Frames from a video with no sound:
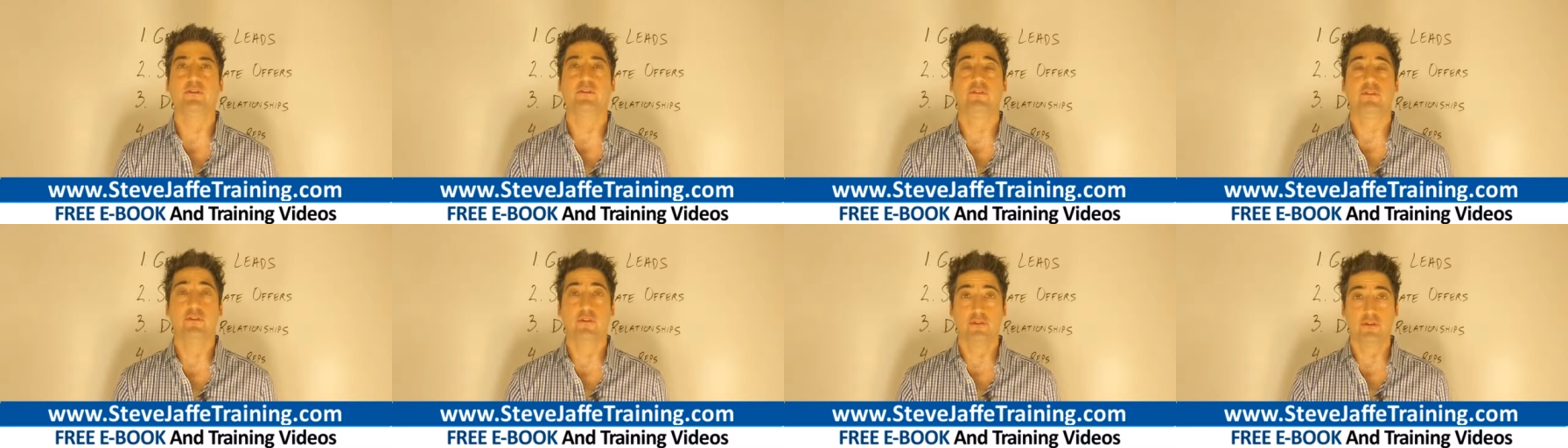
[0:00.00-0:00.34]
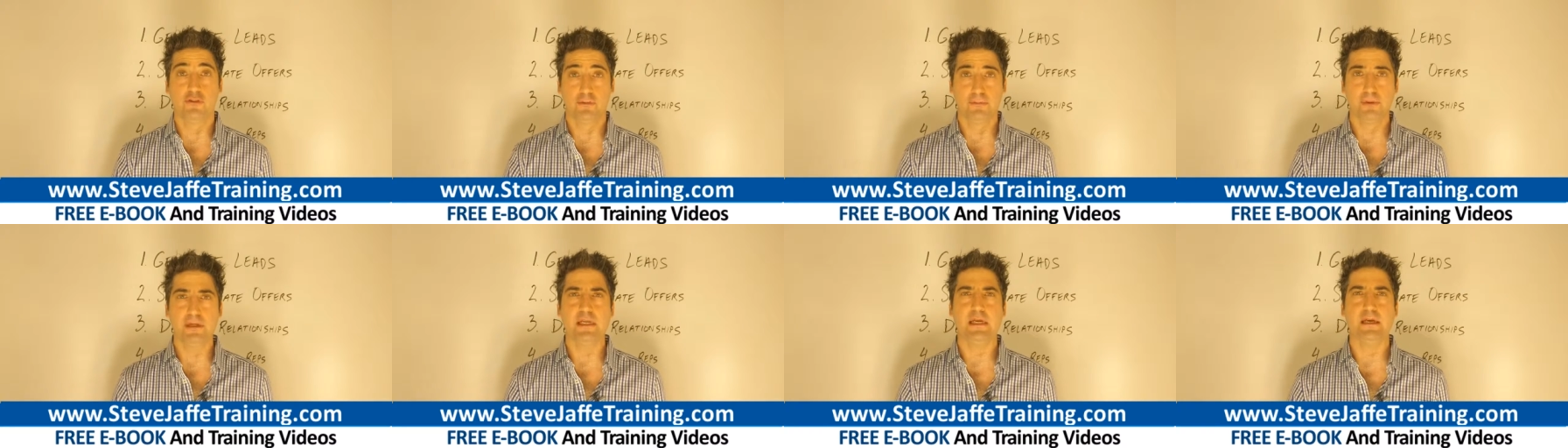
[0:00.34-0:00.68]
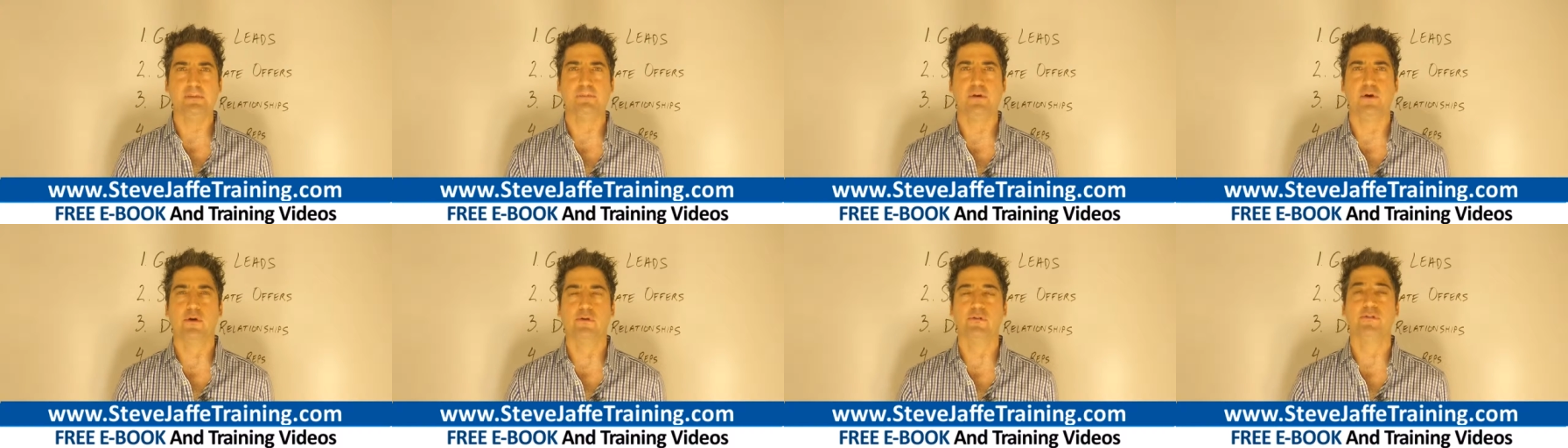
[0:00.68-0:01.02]
and social
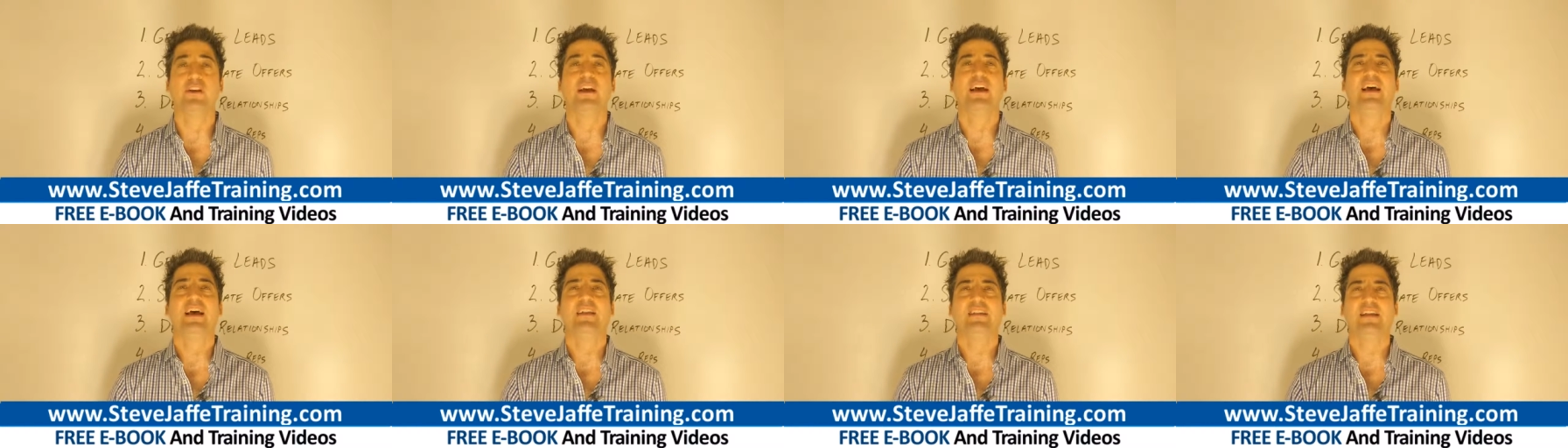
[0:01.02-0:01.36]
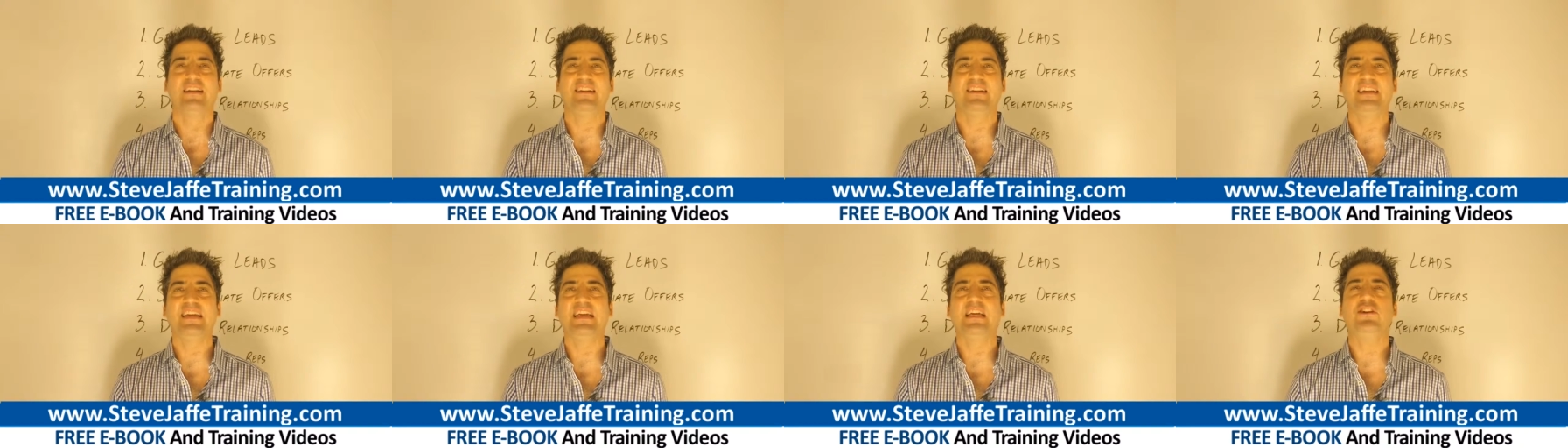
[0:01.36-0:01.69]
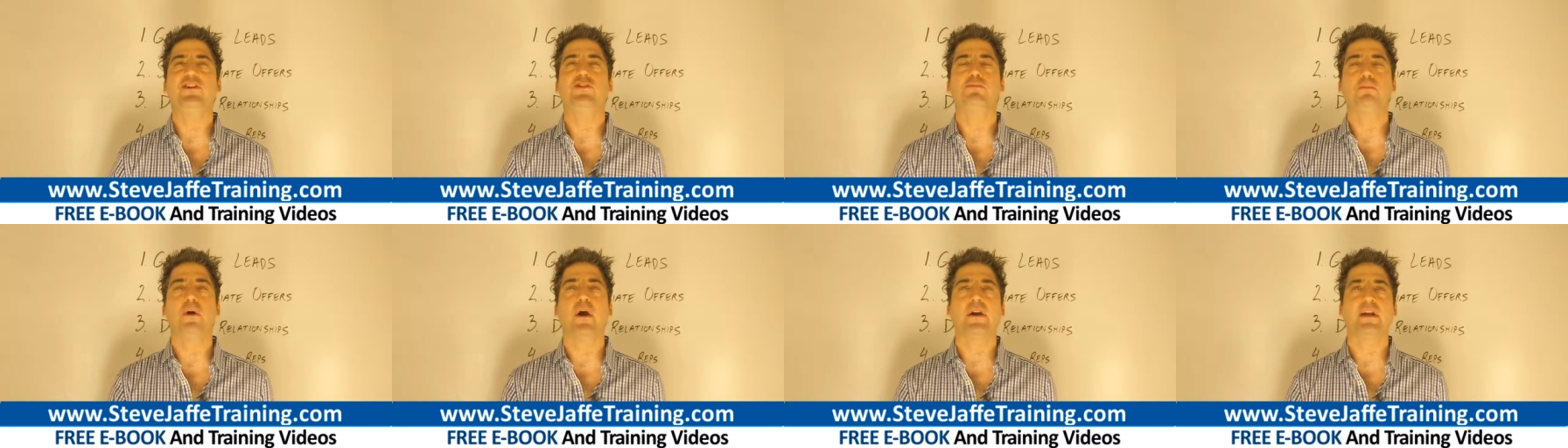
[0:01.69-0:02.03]
media posts that
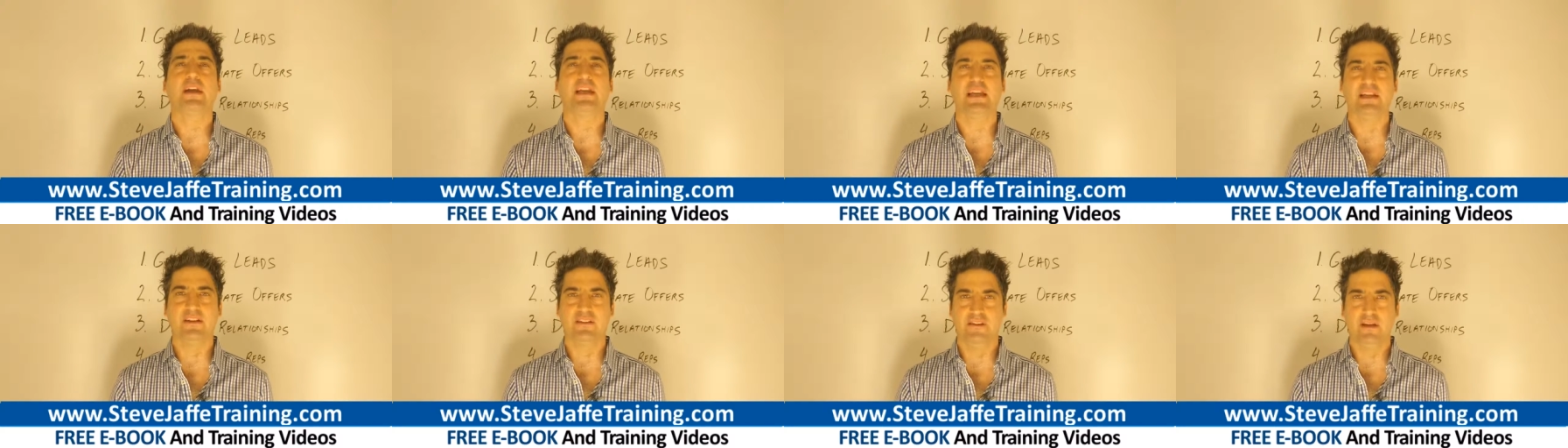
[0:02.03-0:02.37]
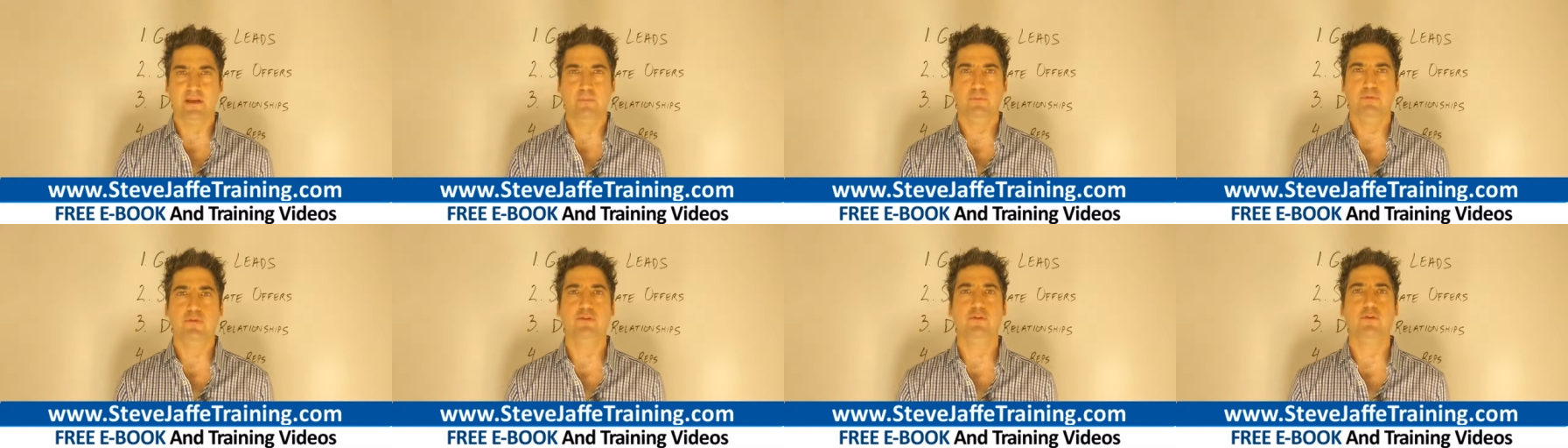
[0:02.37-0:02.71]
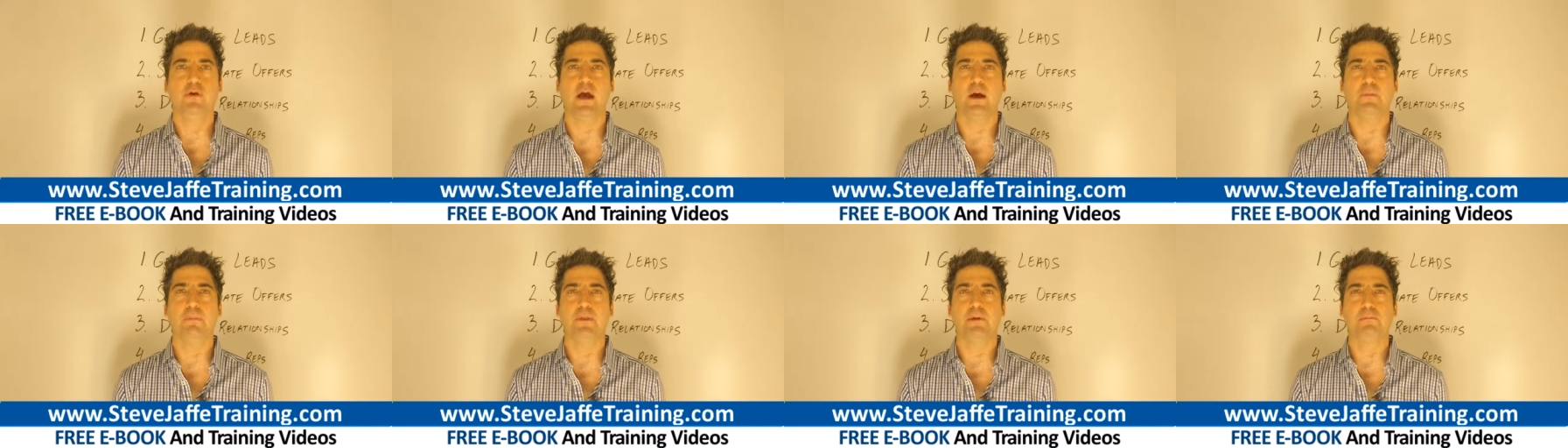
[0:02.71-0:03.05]
teach marketing tips
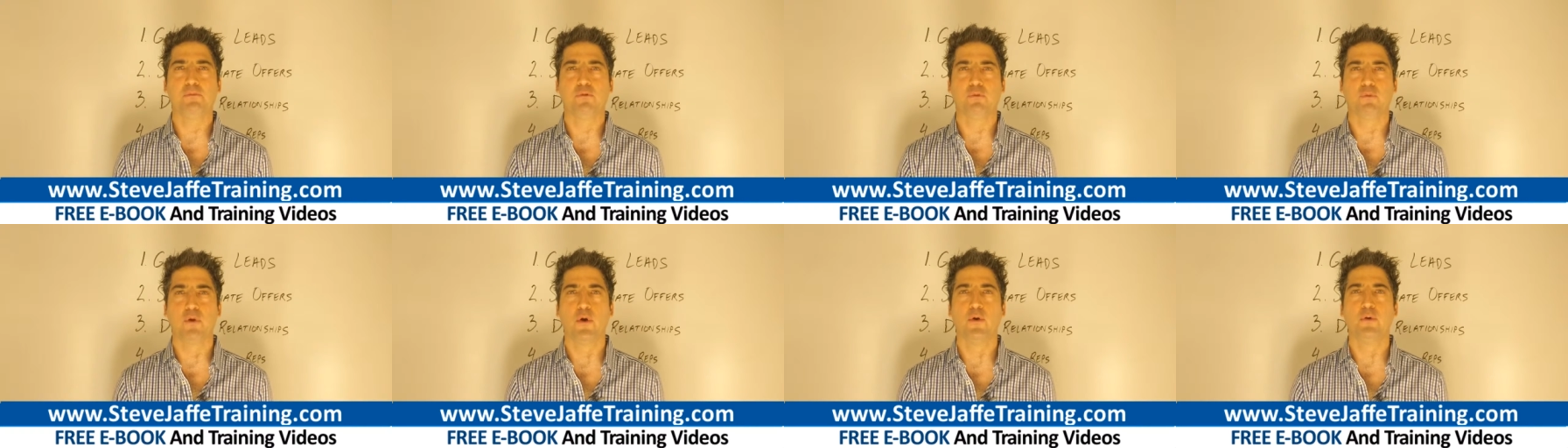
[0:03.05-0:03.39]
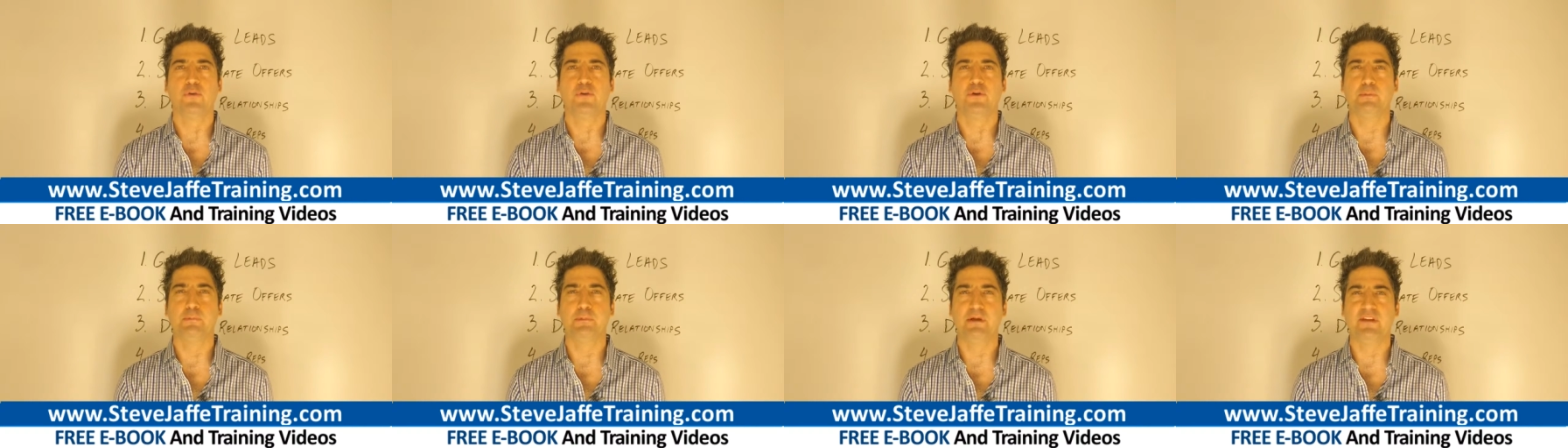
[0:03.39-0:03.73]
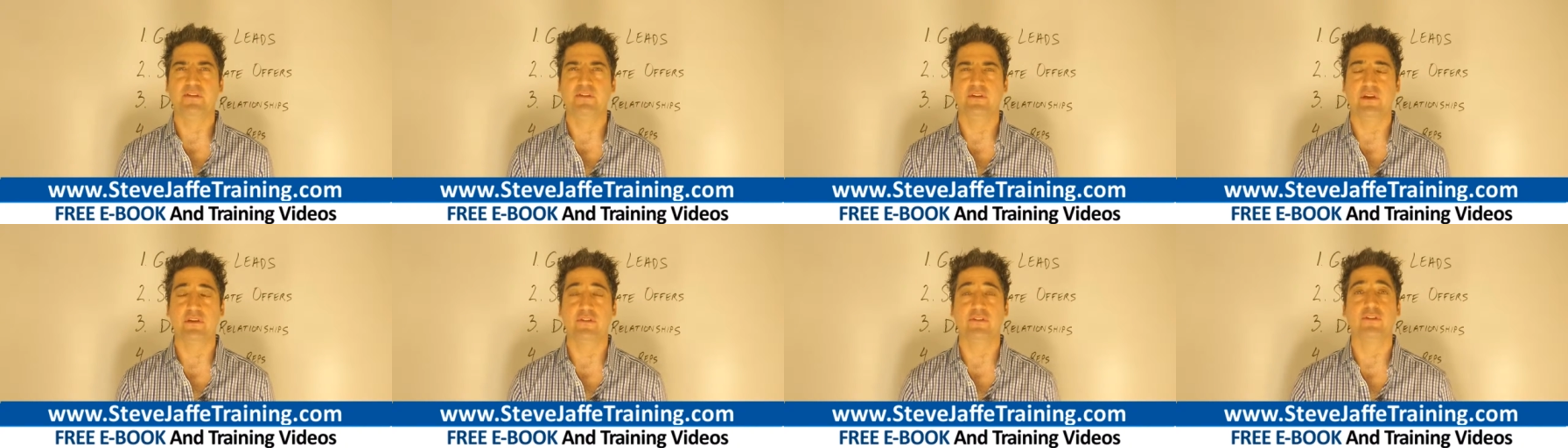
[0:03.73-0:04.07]
to help them grow their
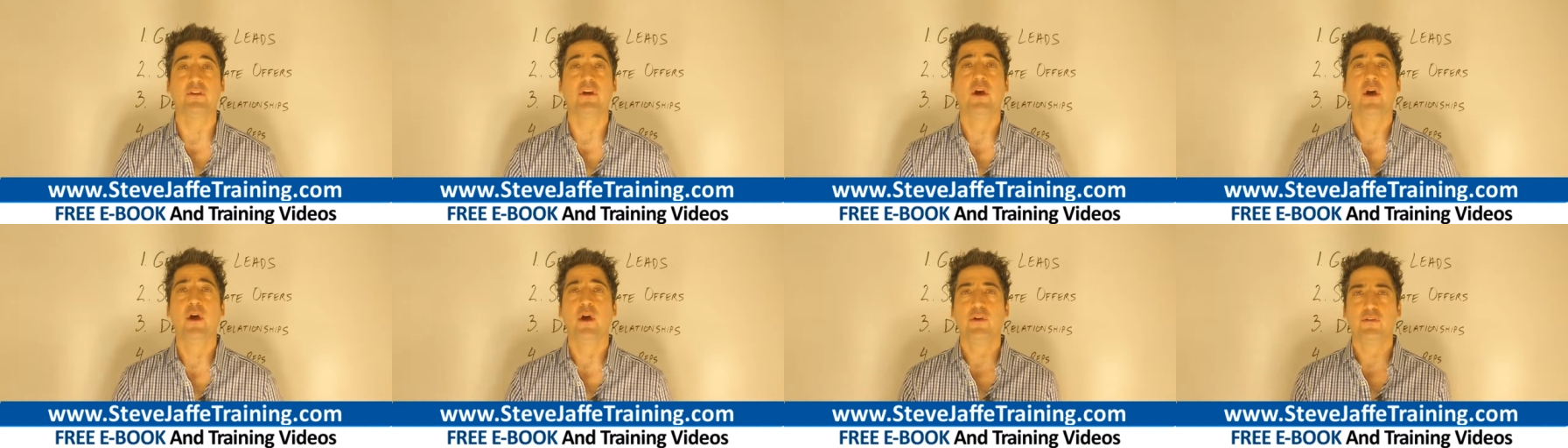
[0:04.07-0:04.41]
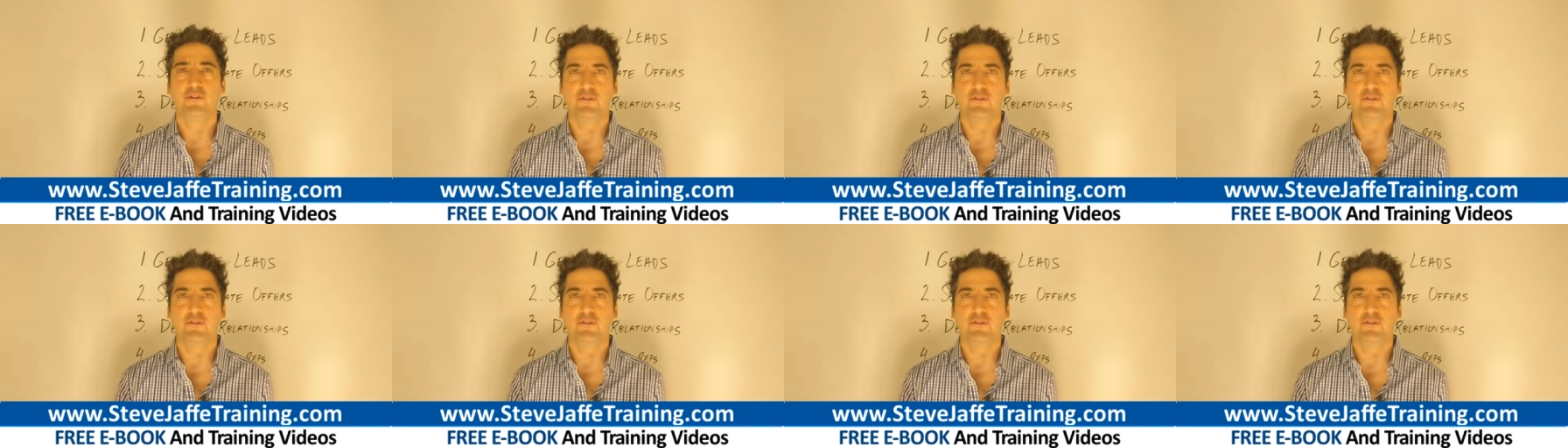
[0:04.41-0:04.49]
business.